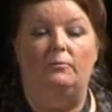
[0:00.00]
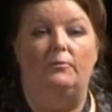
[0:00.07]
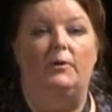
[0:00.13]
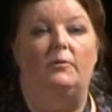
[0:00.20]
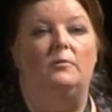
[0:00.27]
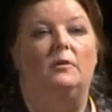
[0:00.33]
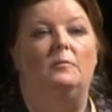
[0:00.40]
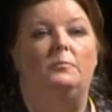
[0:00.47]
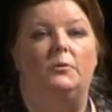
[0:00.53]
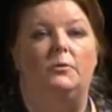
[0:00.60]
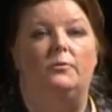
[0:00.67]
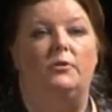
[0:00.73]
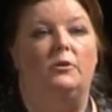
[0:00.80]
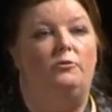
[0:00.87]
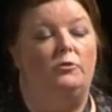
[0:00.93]
for example,
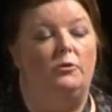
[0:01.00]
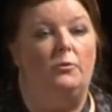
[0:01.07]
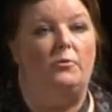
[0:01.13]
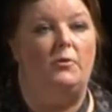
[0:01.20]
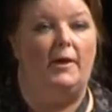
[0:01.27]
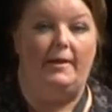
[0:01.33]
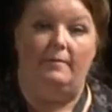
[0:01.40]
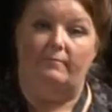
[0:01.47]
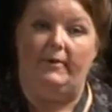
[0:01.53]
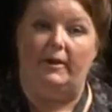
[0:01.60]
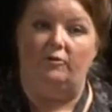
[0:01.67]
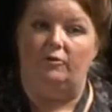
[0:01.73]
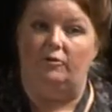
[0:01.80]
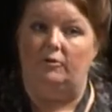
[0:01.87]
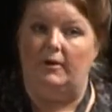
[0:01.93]
surgical site
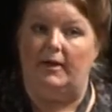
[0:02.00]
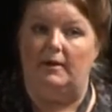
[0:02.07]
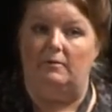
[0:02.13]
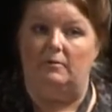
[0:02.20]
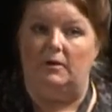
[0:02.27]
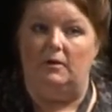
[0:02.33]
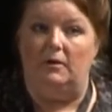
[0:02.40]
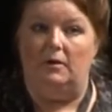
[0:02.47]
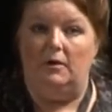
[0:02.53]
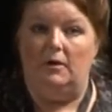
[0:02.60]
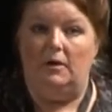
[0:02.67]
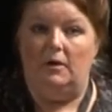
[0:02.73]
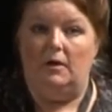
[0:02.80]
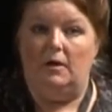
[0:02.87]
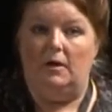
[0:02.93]
infection data
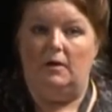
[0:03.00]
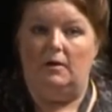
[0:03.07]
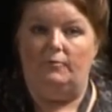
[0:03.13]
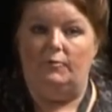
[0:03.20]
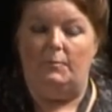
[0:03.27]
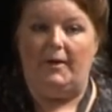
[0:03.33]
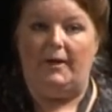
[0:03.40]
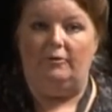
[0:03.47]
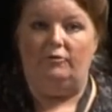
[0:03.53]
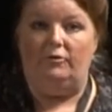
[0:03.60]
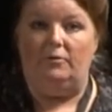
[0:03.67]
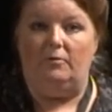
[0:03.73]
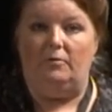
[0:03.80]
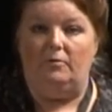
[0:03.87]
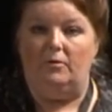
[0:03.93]
for
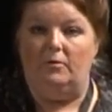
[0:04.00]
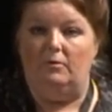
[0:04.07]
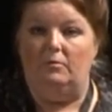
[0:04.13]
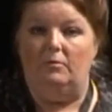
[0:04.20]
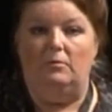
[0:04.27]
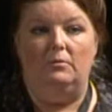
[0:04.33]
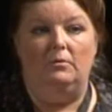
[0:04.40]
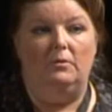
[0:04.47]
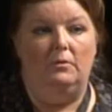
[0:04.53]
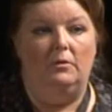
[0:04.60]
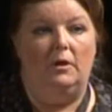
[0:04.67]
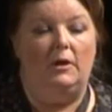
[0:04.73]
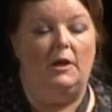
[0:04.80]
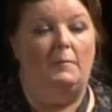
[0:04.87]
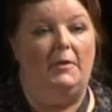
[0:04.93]
patients who
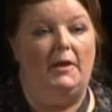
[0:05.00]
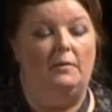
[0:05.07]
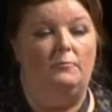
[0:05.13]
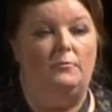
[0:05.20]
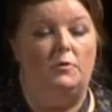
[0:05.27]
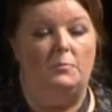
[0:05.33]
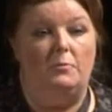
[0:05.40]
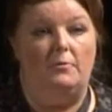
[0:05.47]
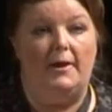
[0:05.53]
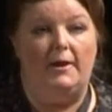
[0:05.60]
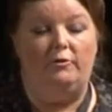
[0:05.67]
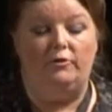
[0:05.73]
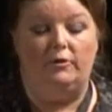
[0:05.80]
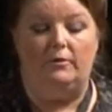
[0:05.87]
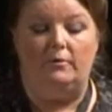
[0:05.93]
are coming in for
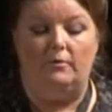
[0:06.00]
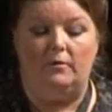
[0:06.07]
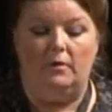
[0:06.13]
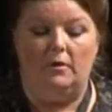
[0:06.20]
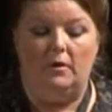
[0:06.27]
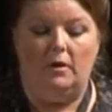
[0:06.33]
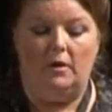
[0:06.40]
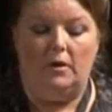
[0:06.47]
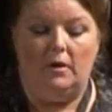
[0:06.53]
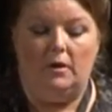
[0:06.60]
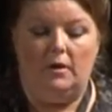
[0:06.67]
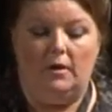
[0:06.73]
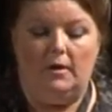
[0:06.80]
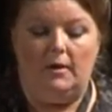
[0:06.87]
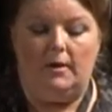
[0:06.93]
operations,
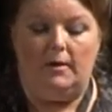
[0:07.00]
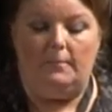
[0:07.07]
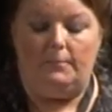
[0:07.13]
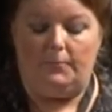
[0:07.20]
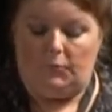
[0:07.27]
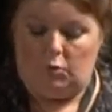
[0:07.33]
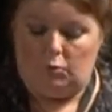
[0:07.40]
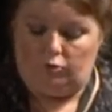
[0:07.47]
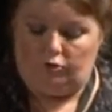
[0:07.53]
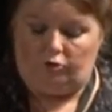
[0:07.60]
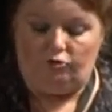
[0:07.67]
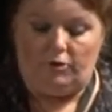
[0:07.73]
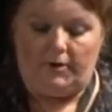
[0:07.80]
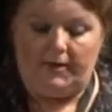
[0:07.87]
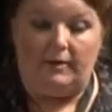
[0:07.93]
or to
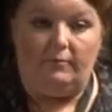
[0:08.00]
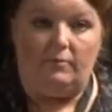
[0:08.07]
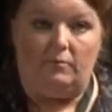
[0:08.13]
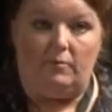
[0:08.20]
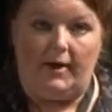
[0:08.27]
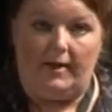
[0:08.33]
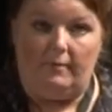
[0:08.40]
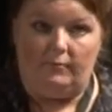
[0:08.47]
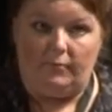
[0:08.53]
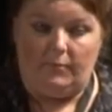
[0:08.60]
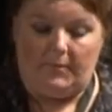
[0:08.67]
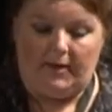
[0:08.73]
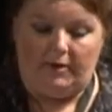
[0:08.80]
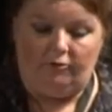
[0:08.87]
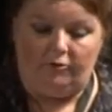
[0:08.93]
try and give the right
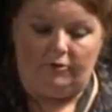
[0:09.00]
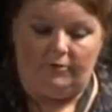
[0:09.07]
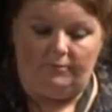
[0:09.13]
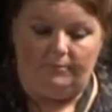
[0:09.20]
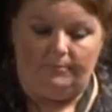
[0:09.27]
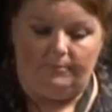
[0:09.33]
information.